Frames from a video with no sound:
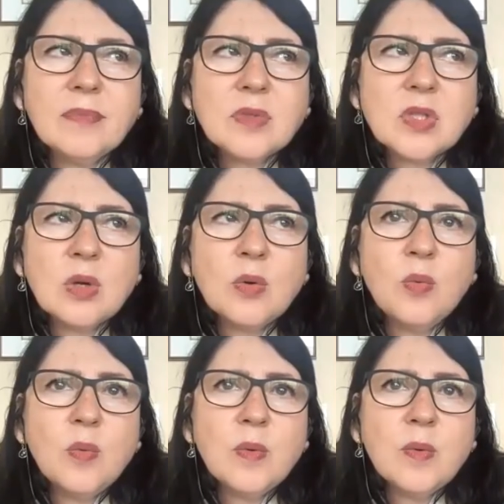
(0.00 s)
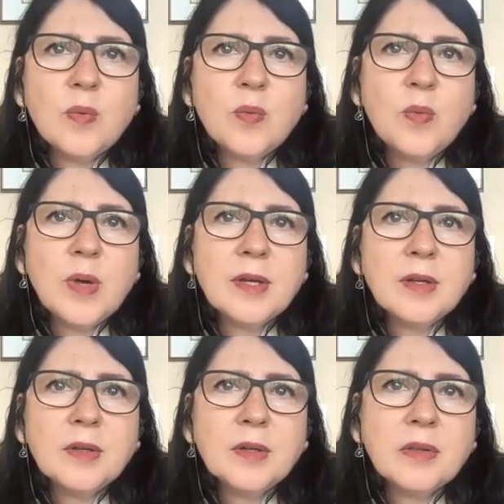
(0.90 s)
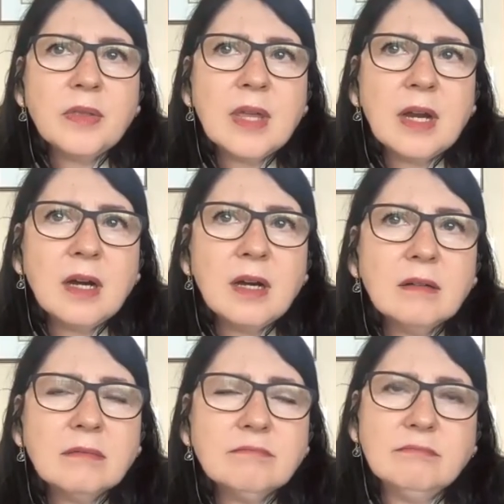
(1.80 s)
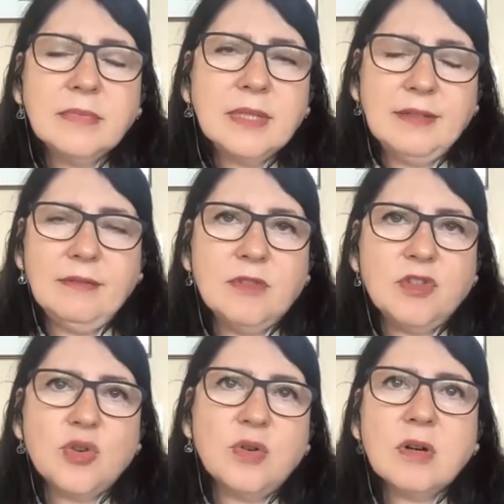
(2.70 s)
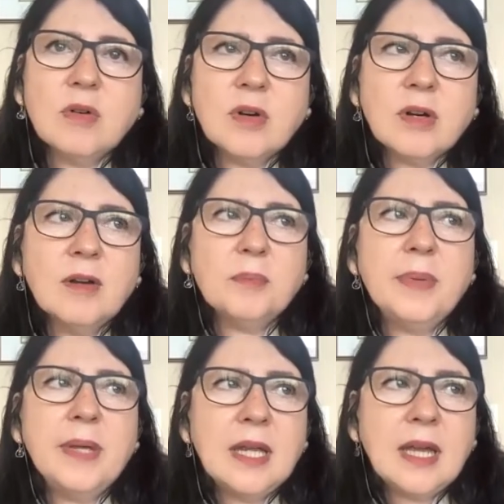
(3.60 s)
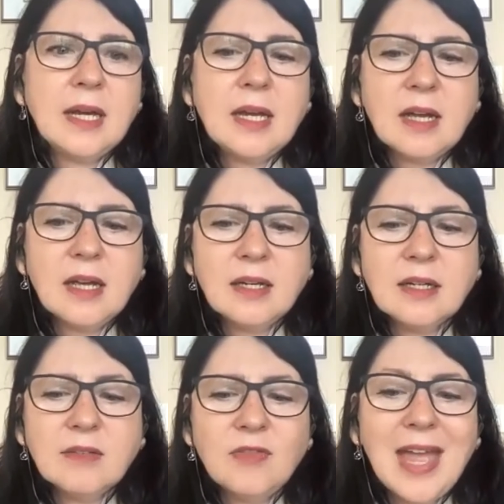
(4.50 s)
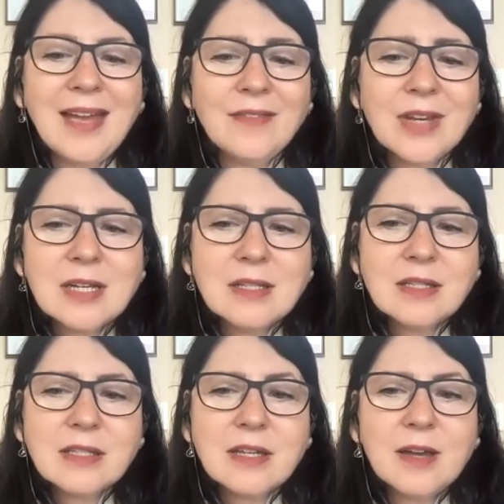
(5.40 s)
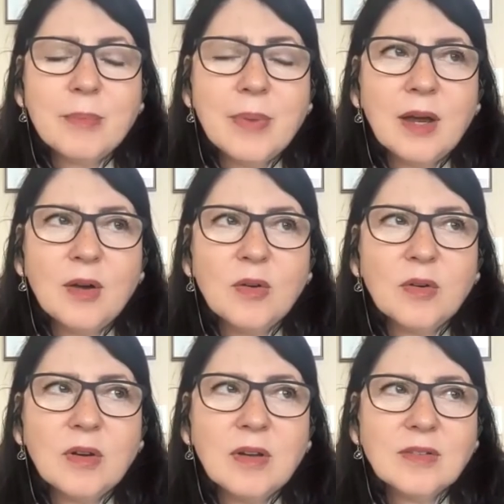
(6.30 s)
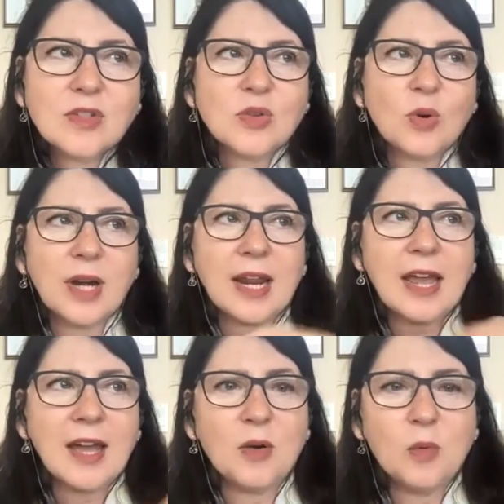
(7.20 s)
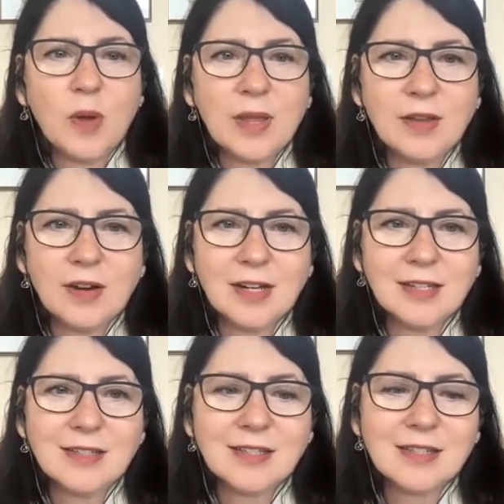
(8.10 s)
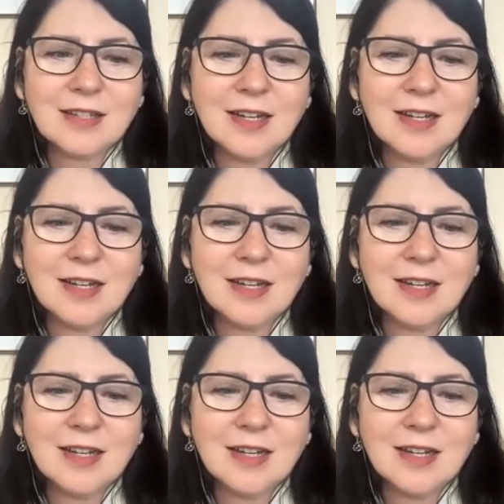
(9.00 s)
so will there, in short order, be any kind of evidence about sorting out whether it's